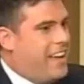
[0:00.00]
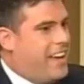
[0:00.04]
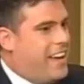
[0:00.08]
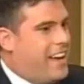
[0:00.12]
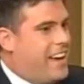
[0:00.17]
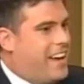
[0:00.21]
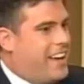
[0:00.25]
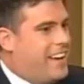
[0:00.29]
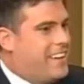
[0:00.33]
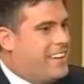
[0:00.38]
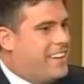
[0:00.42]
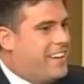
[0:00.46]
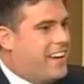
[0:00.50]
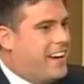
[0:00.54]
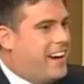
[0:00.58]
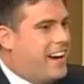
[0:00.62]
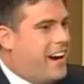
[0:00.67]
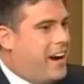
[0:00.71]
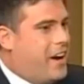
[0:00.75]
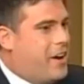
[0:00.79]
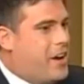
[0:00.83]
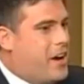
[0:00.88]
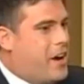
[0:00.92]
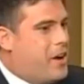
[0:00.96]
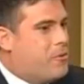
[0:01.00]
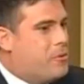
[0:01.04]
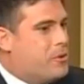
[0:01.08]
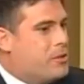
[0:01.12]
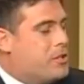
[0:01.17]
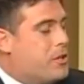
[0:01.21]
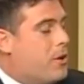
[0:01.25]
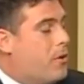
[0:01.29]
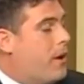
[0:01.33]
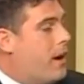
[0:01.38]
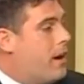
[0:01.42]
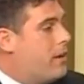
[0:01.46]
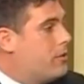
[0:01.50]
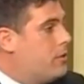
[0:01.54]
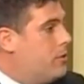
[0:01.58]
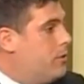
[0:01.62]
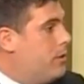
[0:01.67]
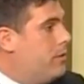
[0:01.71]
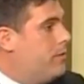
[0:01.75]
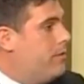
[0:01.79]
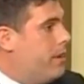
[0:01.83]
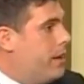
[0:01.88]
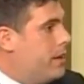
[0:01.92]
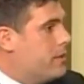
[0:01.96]
And I would go out
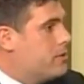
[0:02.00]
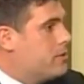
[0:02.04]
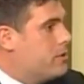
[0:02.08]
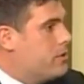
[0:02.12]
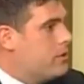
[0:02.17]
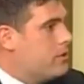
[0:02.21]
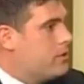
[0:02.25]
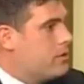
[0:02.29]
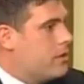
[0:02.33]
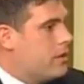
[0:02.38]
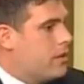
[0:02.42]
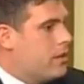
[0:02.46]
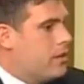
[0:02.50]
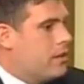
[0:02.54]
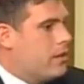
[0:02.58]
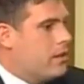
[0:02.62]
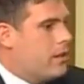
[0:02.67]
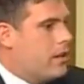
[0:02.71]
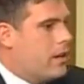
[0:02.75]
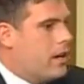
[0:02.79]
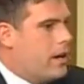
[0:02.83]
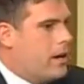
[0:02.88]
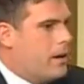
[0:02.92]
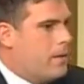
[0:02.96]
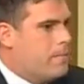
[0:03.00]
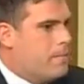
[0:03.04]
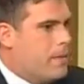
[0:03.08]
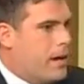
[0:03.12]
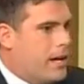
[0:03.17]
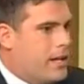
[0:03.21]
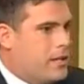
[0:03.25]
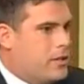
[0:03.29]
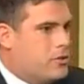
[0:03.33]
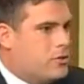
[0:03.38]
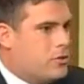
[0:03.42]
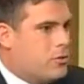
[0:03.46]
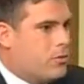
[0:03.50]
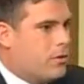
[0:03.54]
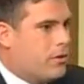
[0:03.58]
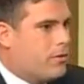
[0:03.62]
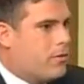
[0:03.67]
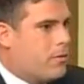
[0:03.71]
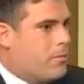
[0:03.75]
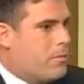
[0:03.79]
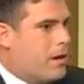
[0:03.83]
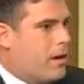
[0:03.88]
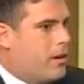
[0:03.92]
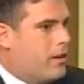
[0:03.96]
to investors, and I used to
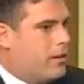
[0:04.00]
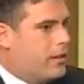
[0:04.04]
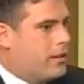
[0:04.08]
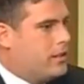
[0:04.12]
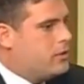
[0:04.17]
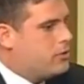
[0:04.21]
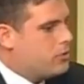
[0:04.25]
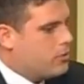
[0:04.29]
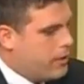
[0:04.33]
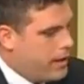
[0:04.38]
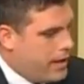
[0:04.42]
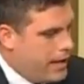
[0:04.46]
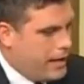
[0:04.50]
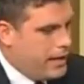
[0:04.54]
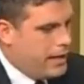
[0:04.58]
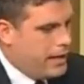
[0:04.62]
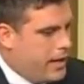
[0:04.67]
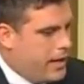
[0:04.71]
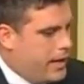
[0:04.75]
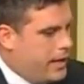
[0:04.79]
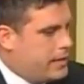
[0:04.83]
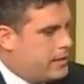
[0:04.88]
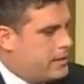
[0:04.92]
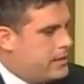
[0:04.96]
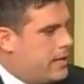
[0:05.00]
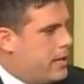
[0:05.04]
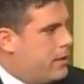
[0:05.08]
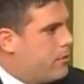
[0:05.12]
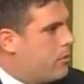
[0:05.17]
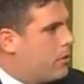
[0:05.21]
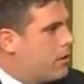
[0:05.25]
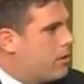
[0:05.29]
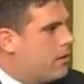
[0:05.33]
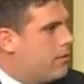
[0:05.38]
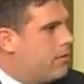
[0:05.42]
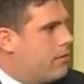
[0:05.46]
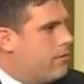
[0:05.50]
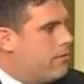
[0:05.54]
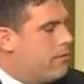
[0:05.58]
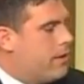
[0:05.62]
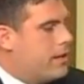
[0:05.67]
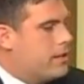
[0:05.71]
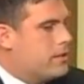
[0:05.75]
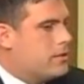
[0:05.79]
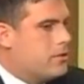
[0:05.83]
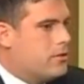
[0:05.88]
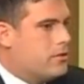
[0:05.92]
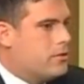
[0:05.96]
work for Merrill Lynch, so a nice network of
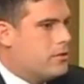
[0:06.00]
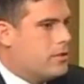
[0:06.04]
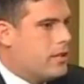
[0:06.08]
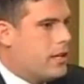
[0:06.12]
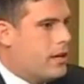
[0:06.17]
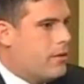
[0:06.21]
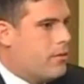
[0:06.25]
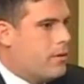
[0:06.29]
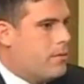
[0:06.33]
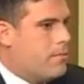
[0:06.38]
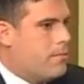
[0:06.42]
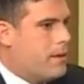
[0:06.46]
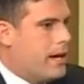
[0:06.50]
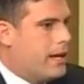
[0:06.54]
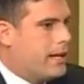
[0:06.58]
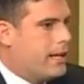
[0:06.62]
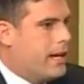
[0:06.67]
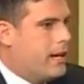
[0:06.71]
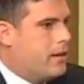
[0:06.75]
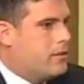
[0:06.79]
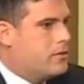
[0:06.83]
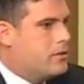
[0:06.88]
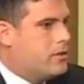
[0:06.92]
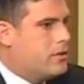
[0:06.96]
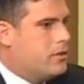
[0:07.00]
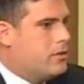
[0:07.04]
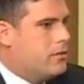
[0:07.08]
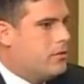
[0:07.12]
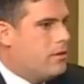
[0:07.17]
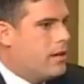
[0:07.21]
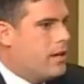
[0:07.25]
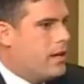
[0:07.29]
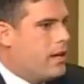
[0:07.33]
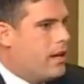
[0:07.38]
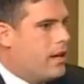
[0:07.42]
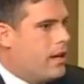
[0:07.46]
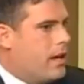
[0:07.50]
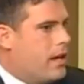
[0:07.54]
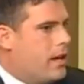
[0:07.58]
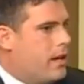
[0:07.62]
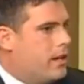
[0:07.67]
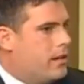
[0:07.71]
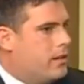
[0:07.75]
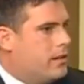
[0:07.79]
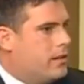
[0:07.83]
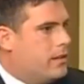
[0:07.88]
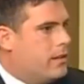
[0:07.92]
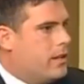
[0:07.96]
investors that I went back out to
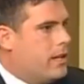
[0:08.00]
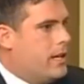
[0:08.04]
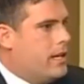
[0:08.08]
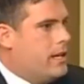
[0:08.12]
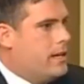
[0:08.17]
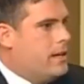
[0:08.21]
and